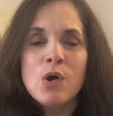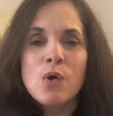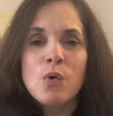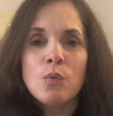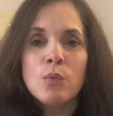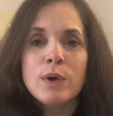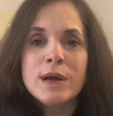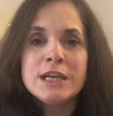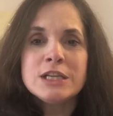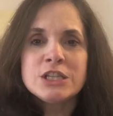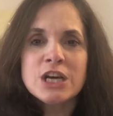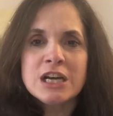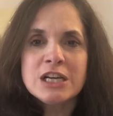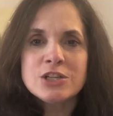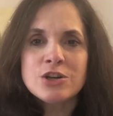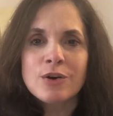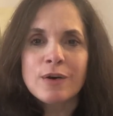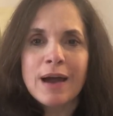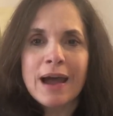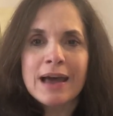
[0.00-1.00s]
We change
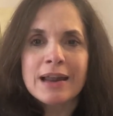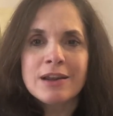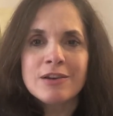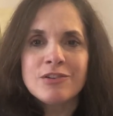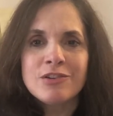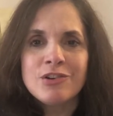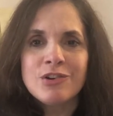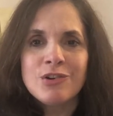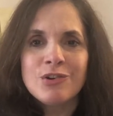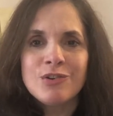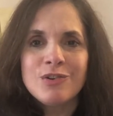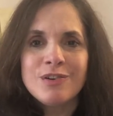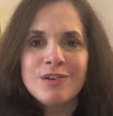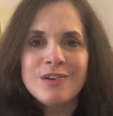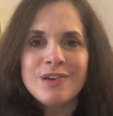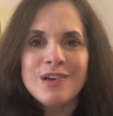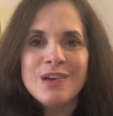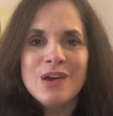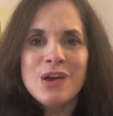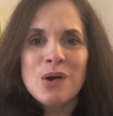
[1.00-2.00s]
our attitude,
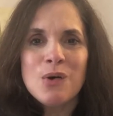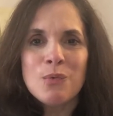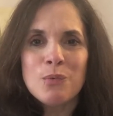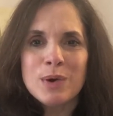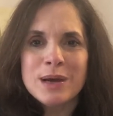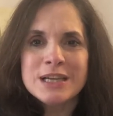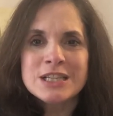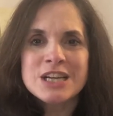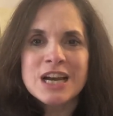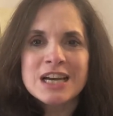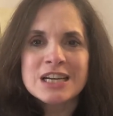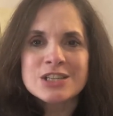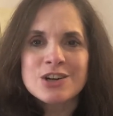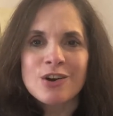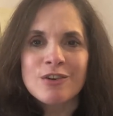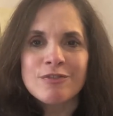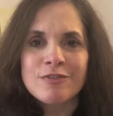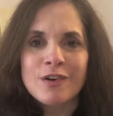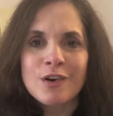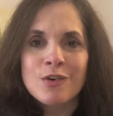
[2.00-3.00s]
we change our
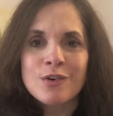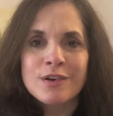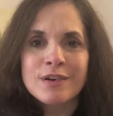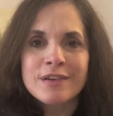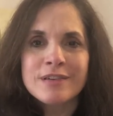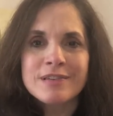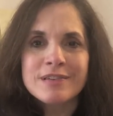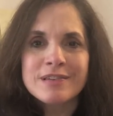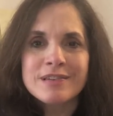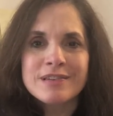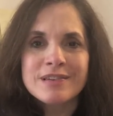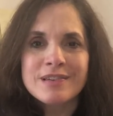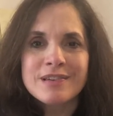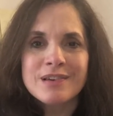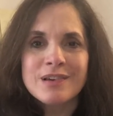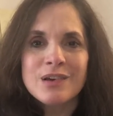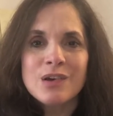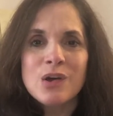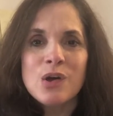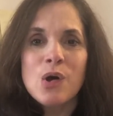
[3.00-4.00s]
focus,
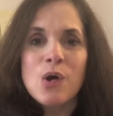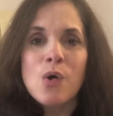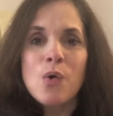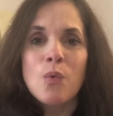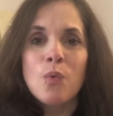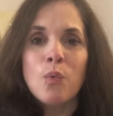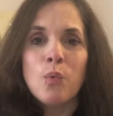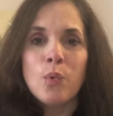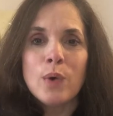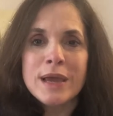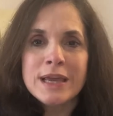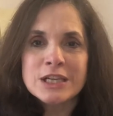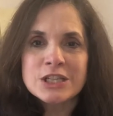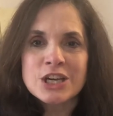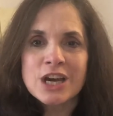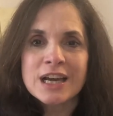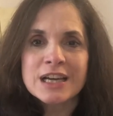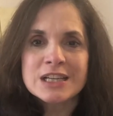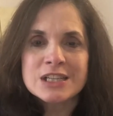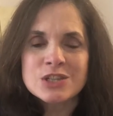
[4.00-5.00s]
we
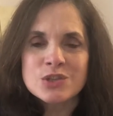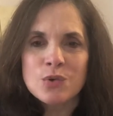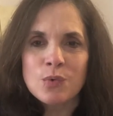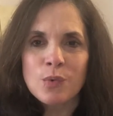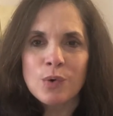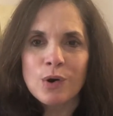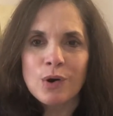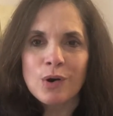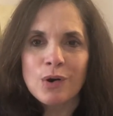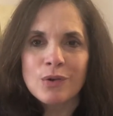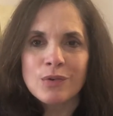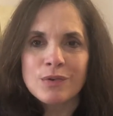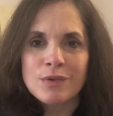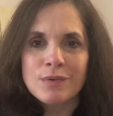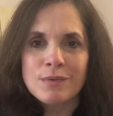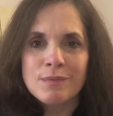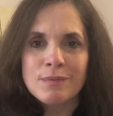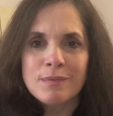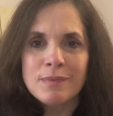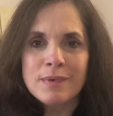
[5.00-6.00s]
change the world.
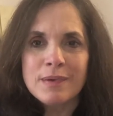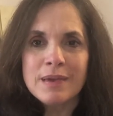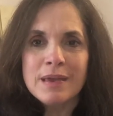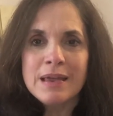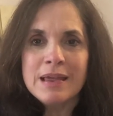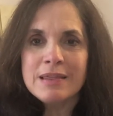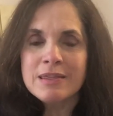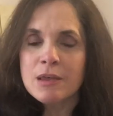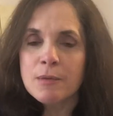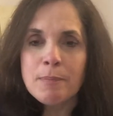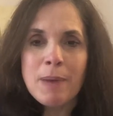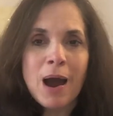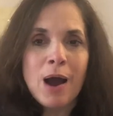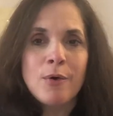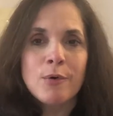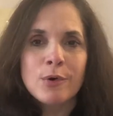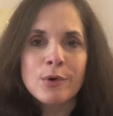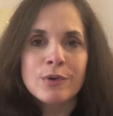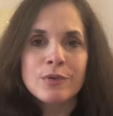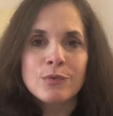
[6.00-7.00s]
The
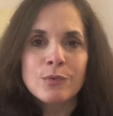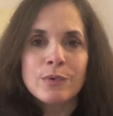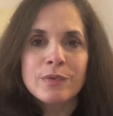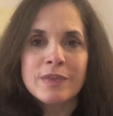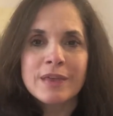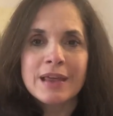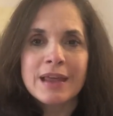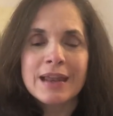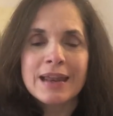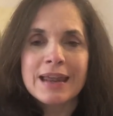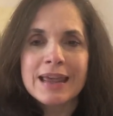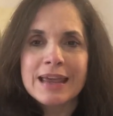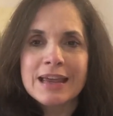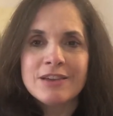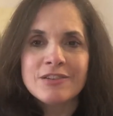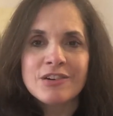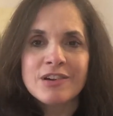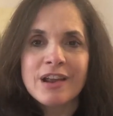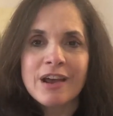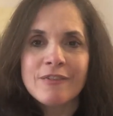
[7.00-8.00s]
power is within
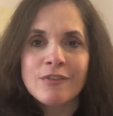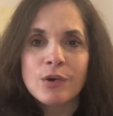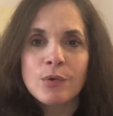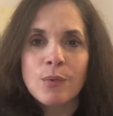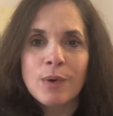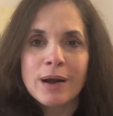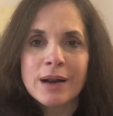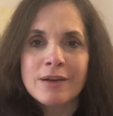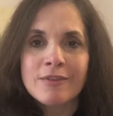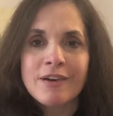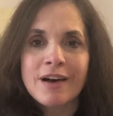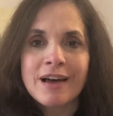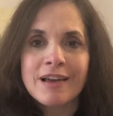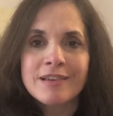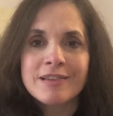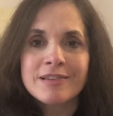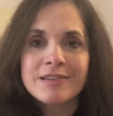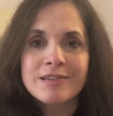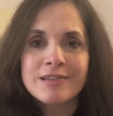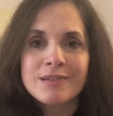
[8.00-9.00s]
each and every one of
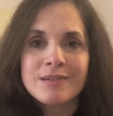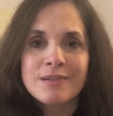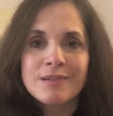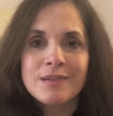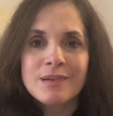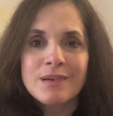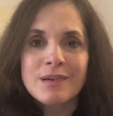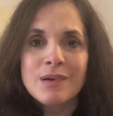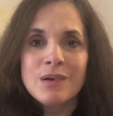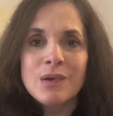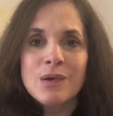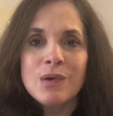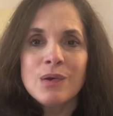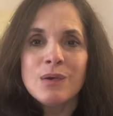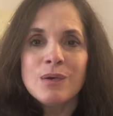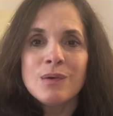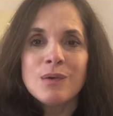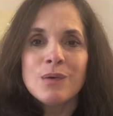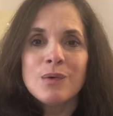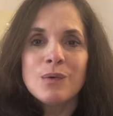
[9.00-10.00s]
us.
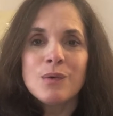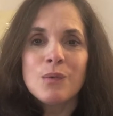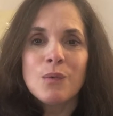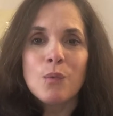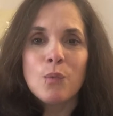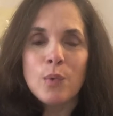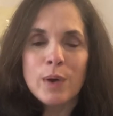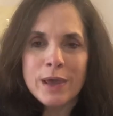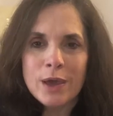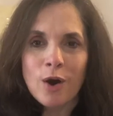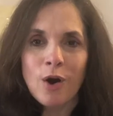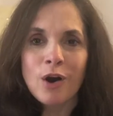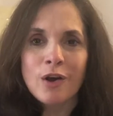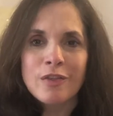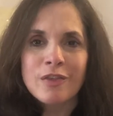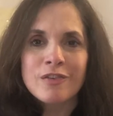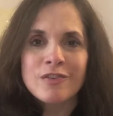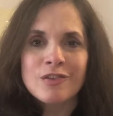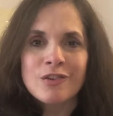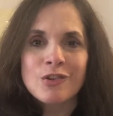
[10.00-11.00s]
We are
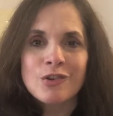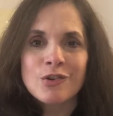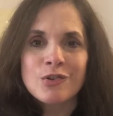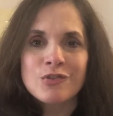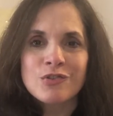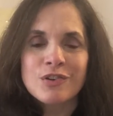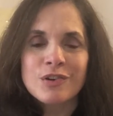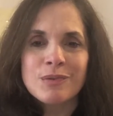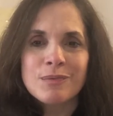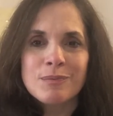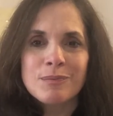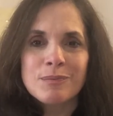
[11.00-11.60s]
the solution.